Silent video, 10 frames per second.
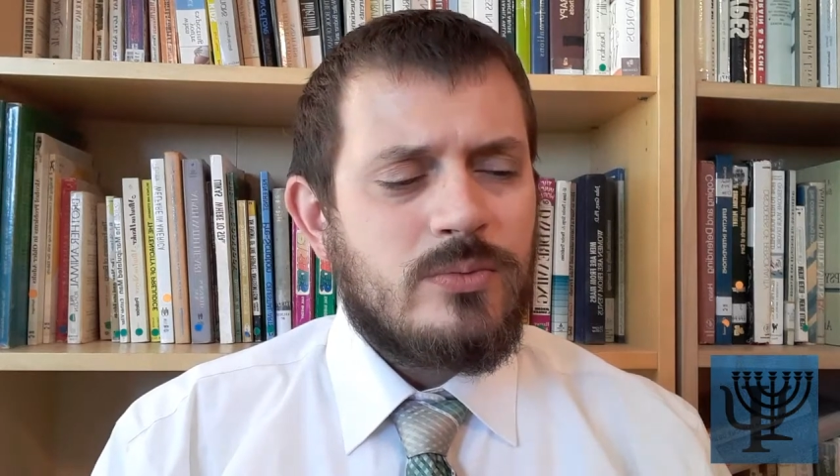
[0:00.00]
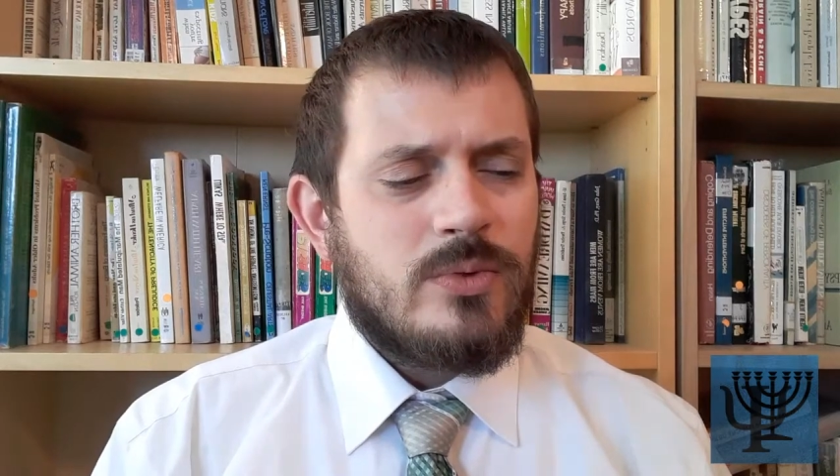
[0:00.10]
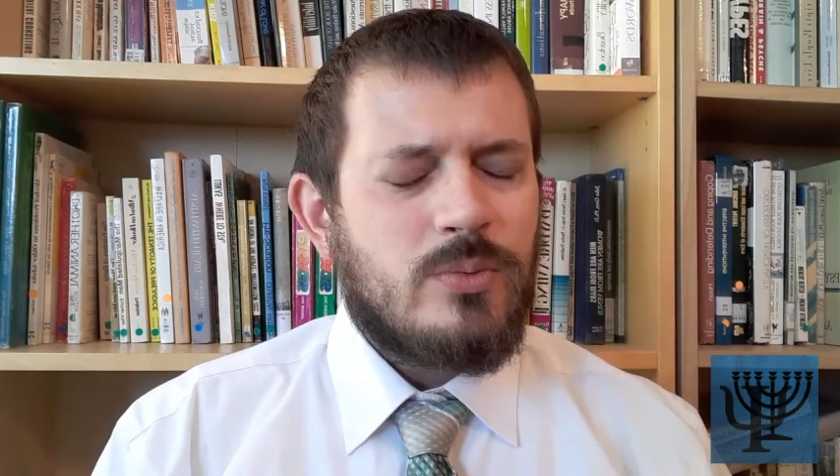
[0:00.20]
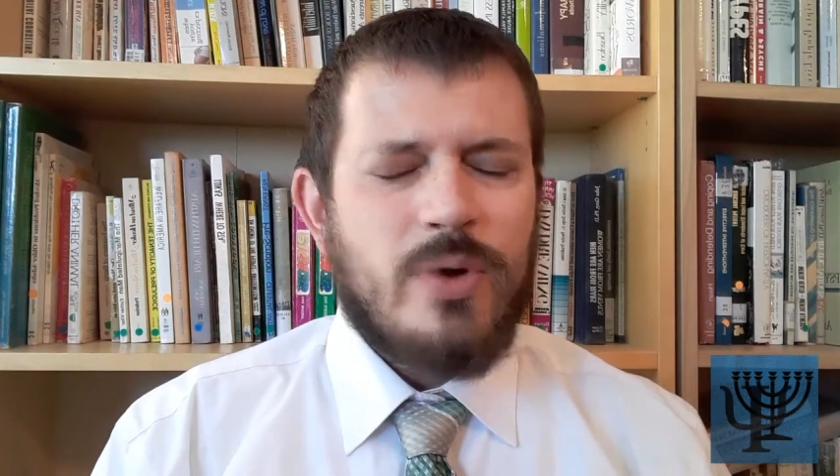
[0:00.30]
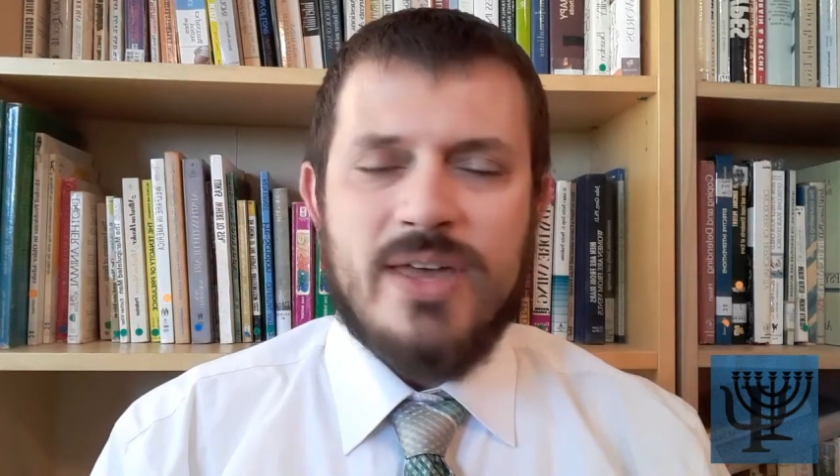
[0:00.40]

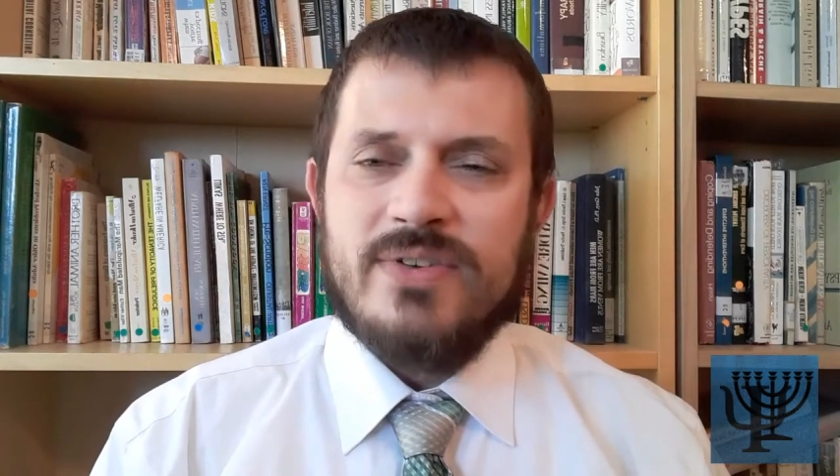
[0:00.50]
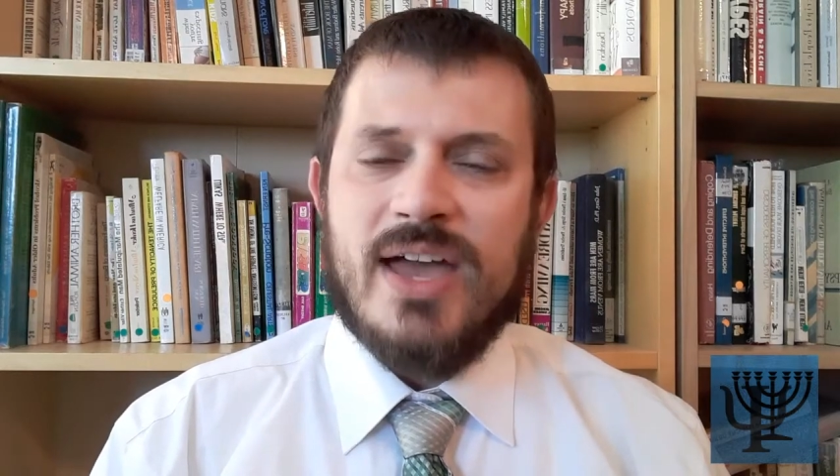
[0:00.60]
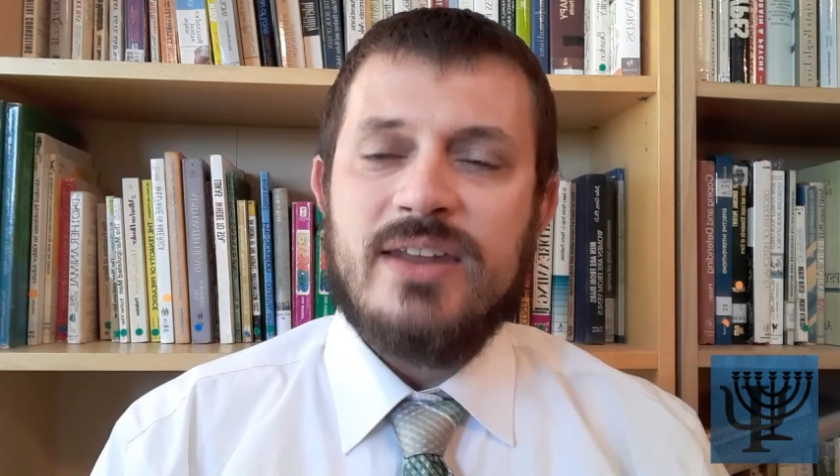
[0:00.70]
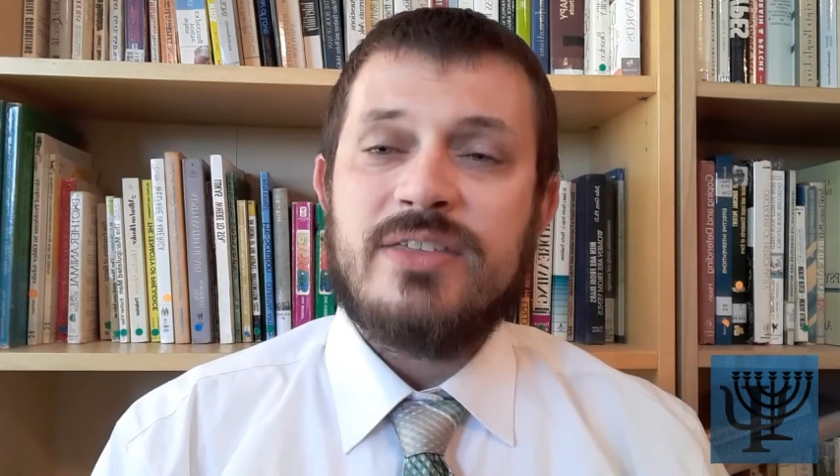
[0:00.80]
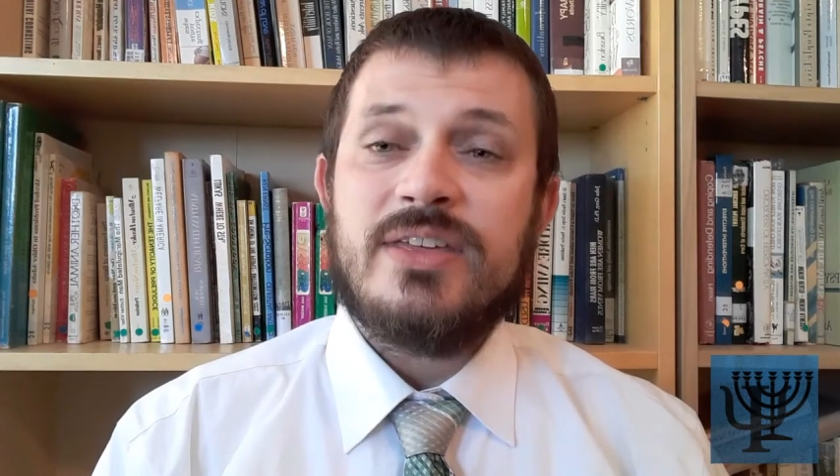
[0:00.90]
one way of
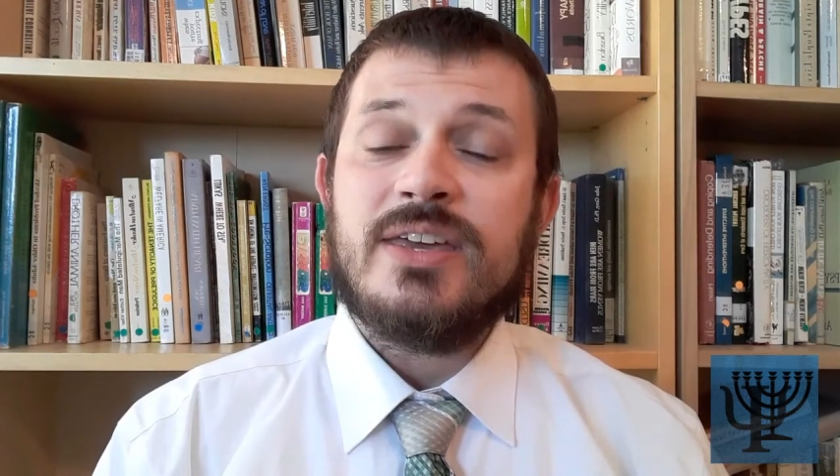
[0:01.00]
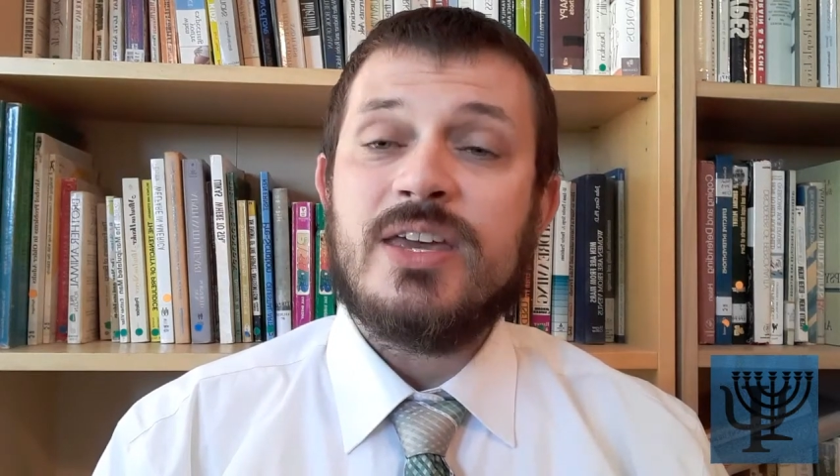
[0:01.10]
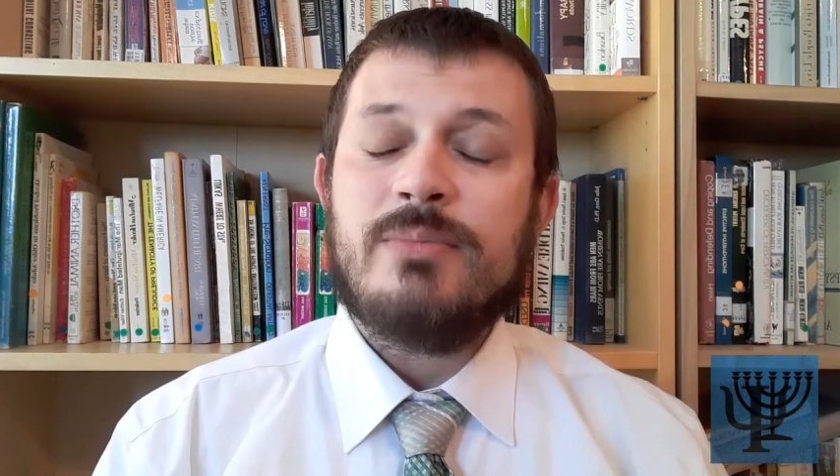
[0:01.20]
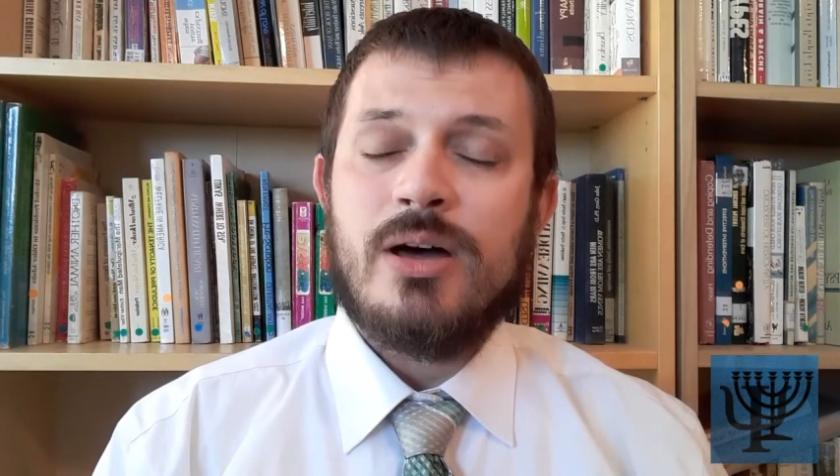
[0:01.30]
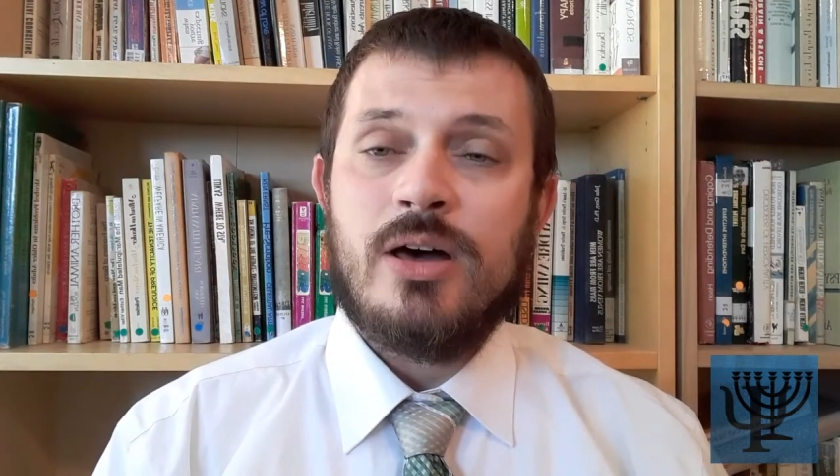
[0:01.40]
kind of thinking
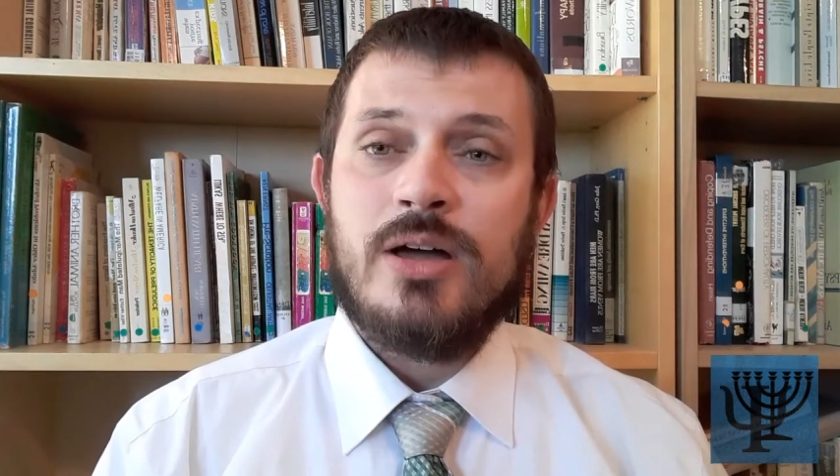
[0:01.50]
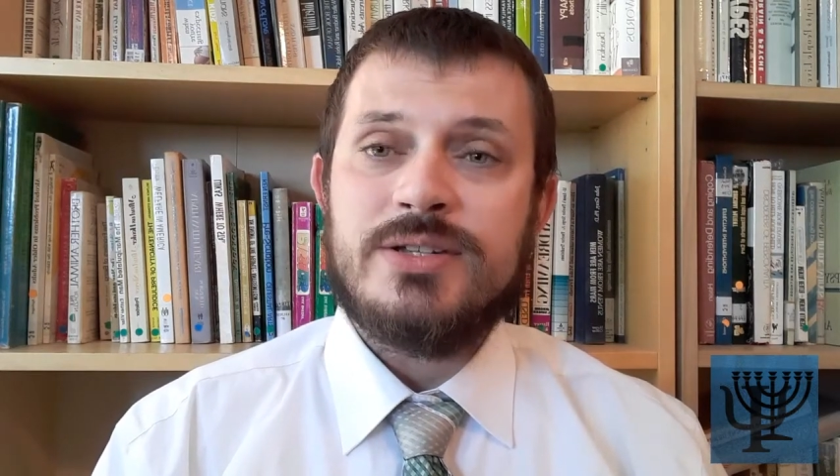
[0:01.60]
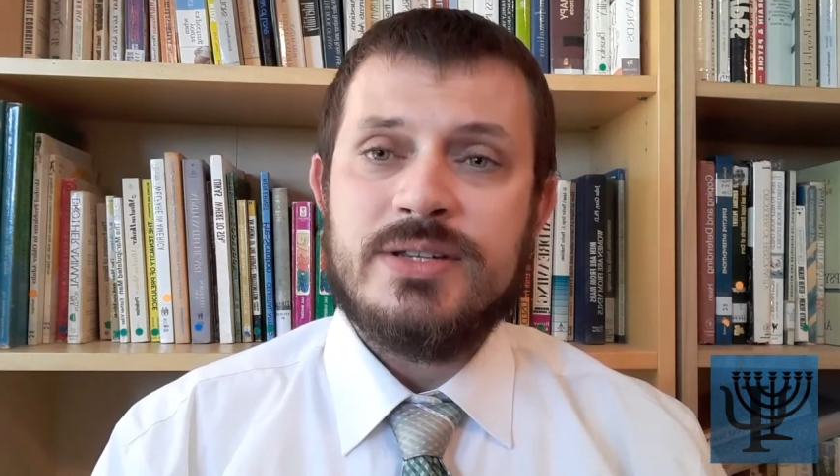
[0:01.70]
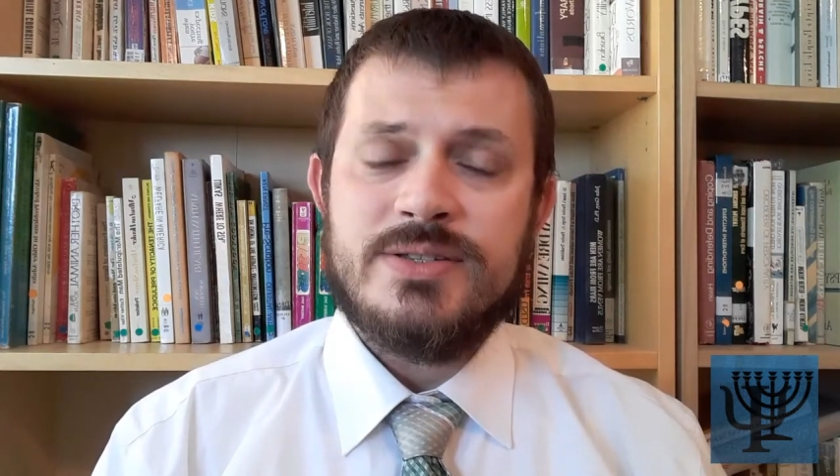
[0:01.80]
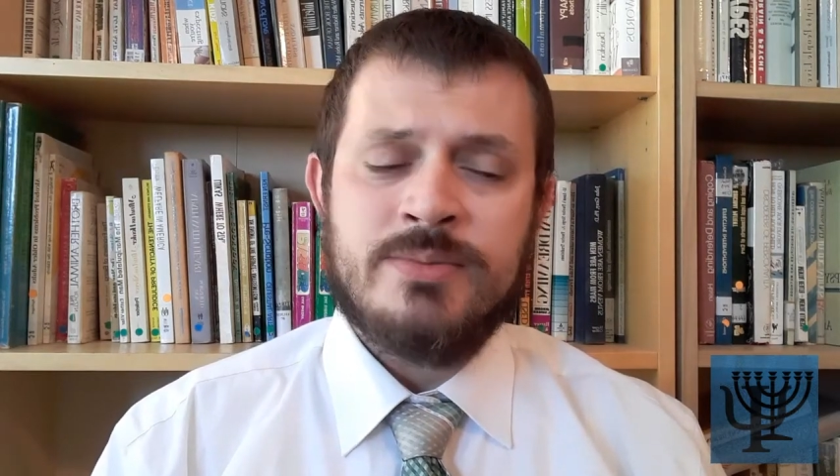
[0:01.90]
about
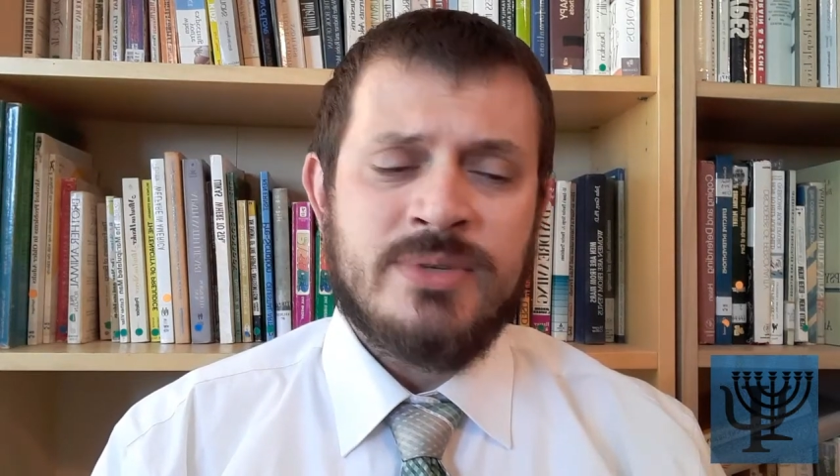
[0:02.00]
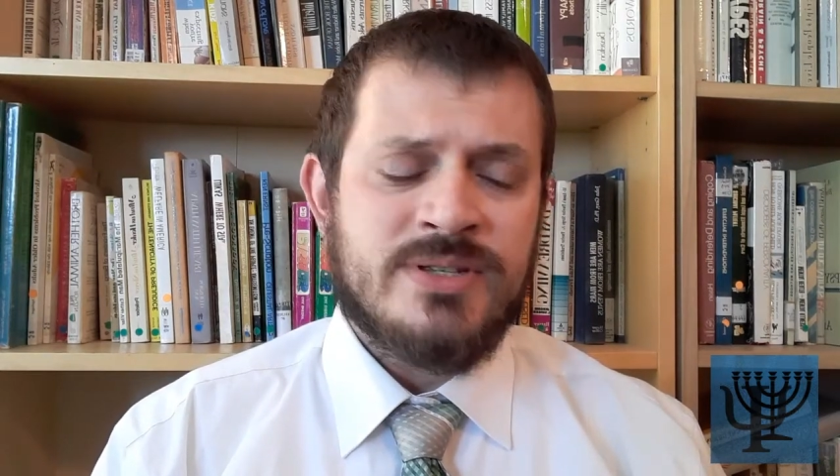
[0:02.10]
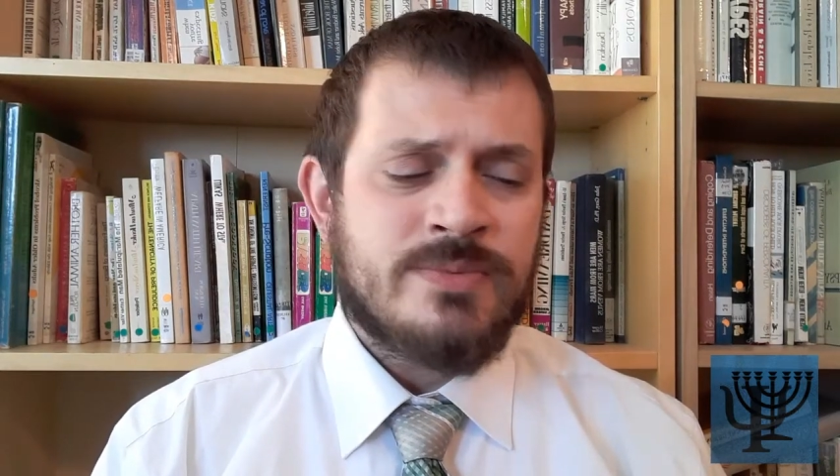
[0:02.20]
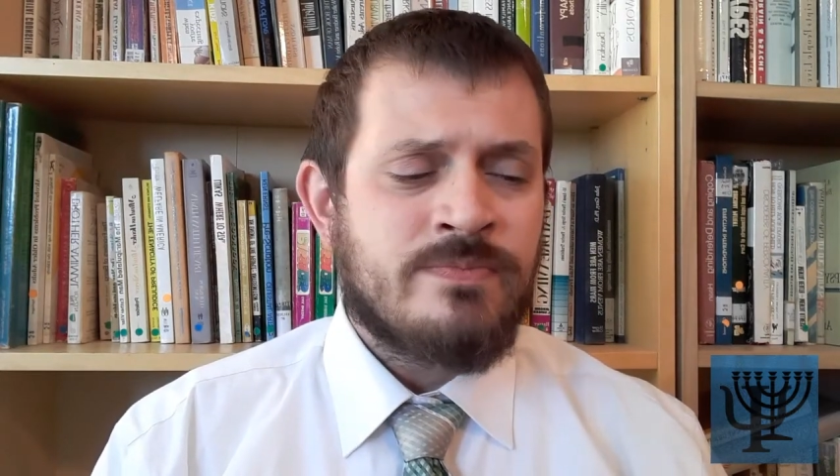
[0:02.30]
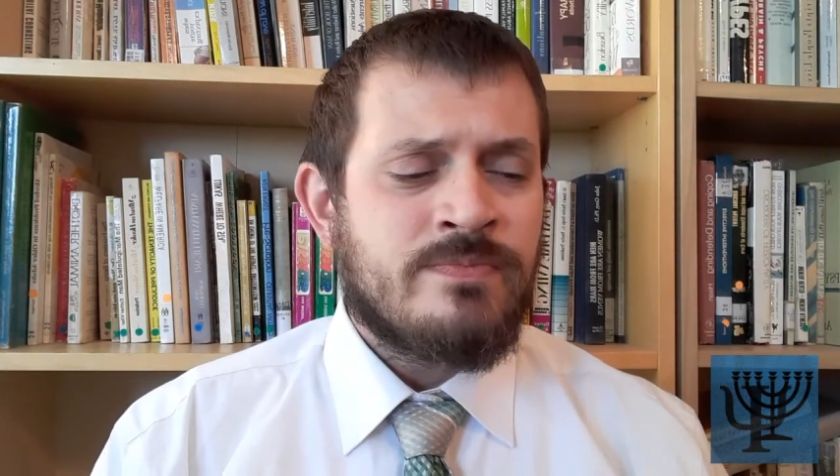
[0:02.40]
autism is,